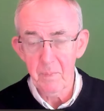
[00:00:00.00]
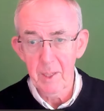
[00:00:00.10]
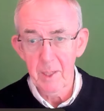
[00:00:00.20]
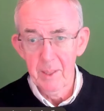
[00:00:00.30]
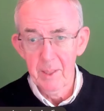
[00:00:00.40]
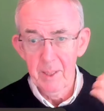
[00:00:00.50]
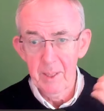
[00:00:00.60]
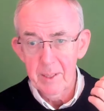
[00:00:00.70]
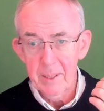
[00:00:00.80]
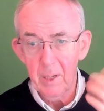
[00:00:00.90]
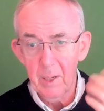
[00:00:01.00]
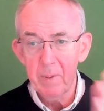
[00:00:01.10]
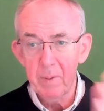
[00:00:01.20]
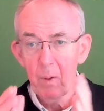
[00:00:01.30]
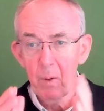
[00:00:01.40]
So we've got one
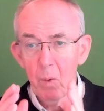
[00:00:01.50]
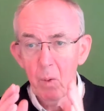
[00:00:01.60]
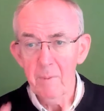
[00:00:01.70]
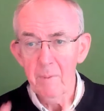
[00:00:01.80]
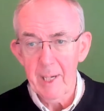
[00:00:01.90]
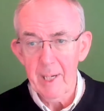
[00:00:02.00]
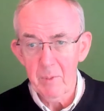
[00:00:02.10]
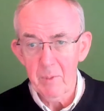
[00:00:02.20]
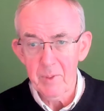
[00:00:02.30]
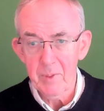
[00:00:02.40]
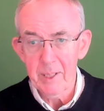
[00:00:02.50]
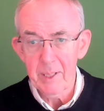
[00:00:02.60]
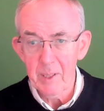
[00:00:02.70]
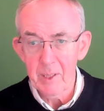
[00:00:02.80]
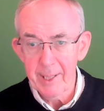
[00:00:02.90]
camera feed going out
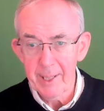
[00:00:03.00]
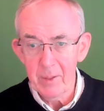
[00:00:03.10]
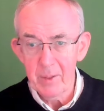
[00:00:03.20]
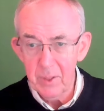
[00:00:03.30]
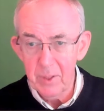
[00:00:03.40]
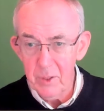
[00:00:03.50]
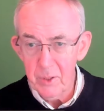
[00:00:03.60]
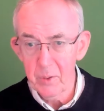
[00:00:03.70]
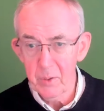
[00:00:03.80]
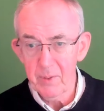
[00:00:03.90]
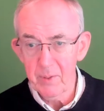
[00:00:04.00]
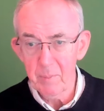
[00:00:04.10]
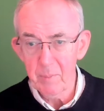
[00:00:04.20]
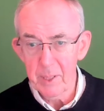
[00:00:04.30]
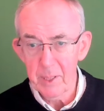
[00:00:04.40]
to 2 different pages.
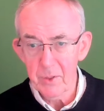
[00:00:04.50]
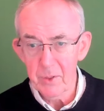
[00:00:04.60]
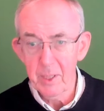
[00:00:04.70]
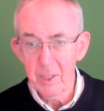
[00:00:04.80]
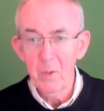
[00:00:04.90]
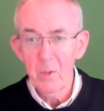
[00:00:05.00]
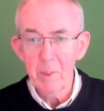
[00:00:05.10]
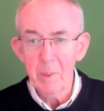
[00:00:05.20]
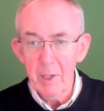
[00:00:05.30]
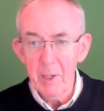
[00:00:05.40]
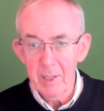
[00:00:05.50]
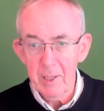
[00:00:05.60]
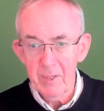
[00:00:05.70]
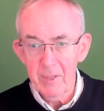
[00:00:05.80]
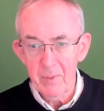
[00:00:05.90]
We both have different
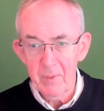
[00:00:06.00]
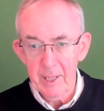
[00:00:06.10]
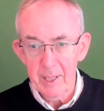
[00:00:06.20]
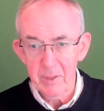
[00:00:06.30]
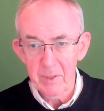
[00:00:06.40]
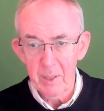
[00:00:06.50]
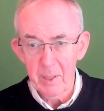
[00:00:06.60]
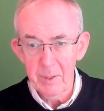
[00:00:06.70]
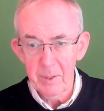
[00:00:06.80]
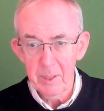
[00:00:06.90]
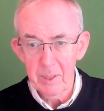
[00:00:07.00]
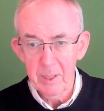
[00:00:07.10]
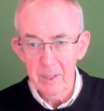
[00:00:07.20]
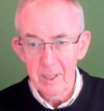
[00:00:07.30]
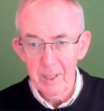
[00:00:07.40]
carousels, okay?
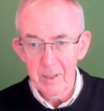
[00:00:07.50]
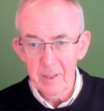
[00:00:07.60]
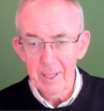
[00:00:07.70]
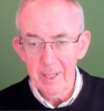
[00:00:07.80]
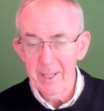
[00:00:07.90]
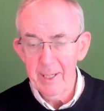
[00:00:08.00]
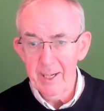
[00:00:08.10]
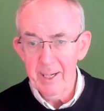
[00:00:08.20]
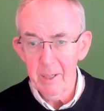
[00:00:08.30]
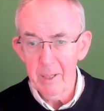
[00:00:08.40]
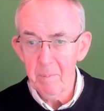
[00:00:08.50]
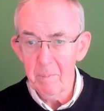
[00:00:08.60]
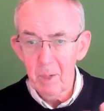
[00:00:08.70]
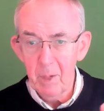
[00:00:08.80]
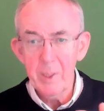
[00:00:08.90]
And we
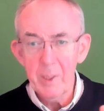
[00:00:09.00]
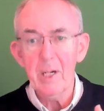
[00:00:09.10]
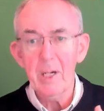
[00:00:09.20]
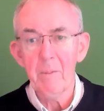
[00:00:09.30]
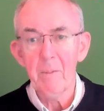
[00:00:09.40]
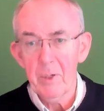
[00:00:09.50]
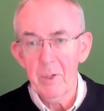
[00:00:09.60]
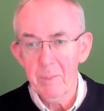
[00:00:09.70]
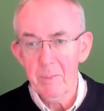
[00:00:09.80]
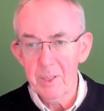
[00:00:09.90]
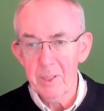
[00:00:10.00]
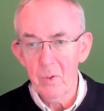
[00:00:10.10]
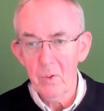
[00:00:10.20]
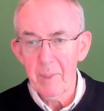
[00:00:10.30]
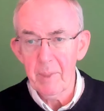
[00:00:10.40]
can't possibly talk about
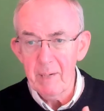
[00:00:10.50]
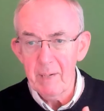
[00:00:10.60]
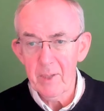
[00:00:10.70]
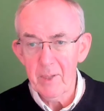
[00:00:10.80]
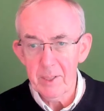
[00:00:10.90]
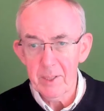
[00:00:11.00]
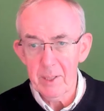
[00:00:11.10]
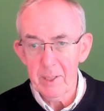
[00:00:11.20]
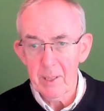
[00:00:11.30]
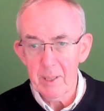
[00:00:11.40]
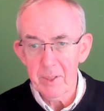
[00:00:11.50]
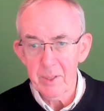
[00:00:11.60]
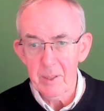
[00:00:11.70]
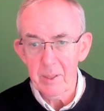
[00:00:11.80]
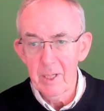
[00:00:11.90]
everything that's in the carousel
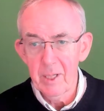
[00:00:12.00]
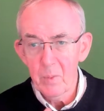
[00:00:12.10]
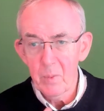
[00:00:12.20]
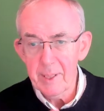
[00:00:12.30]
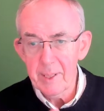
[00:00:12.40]
within